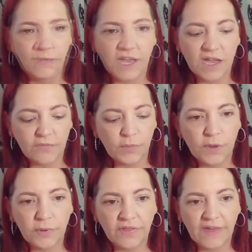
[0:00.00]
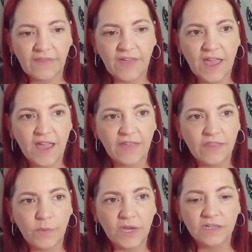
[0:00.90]
Yeah, if we put that there and
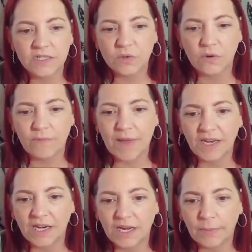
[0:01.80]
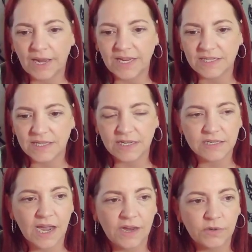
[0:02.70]
then we can sort of manually place these
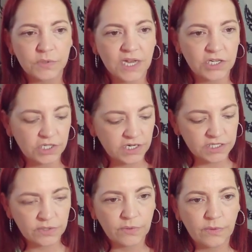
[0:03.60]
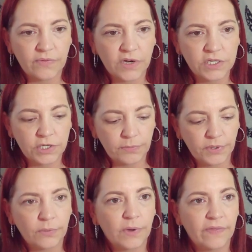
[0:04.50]
candles actually. So if I do
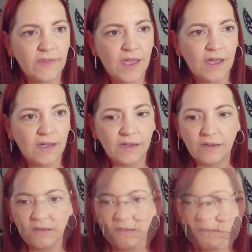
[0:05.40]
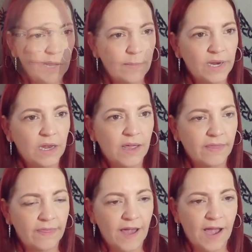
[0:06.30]
put one there, maybe like
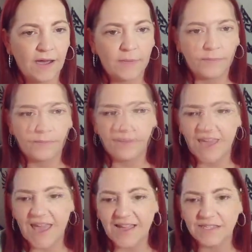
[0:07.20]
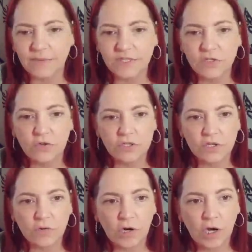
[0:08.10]
that. Yeah, so it's not
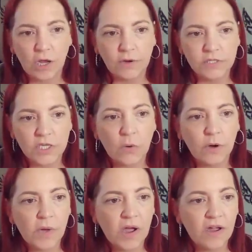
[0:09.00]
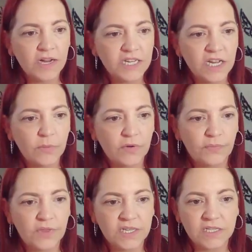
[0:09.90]
so close. Oh, and my idea
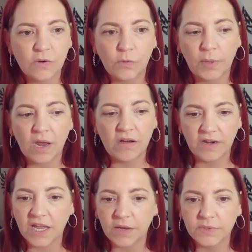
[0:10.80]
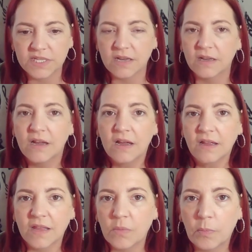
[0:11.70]
with this little plant here was that
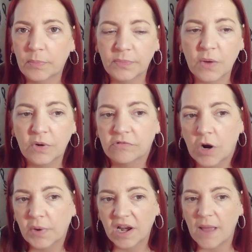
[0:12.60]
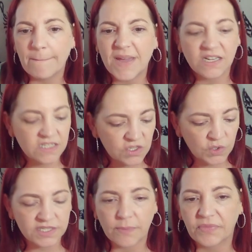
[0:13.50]
they were growing like mint
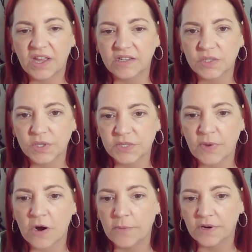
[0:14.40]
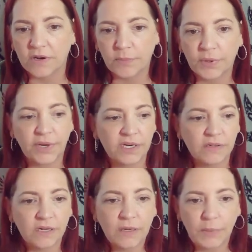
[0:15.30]
or something to experiment and put in
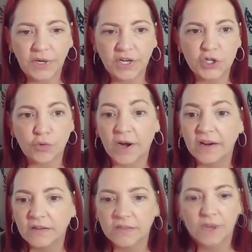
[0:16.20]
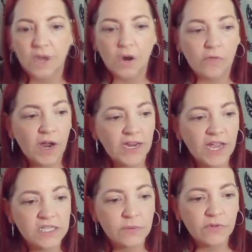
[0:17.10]
a drink. All right,
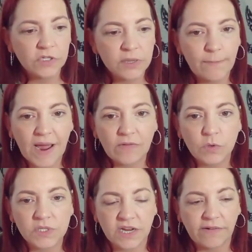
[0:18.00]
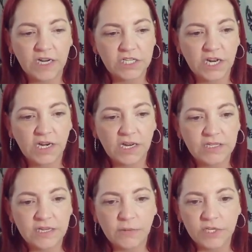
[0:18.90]
yeah, so we've got some barrels here actually. Let's
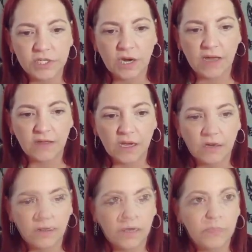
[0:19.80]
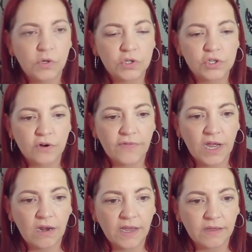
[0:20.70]
see which like the I'm not sure if I
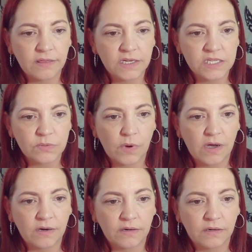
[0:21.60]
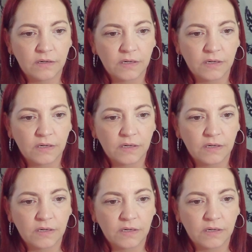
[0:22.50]
like this one.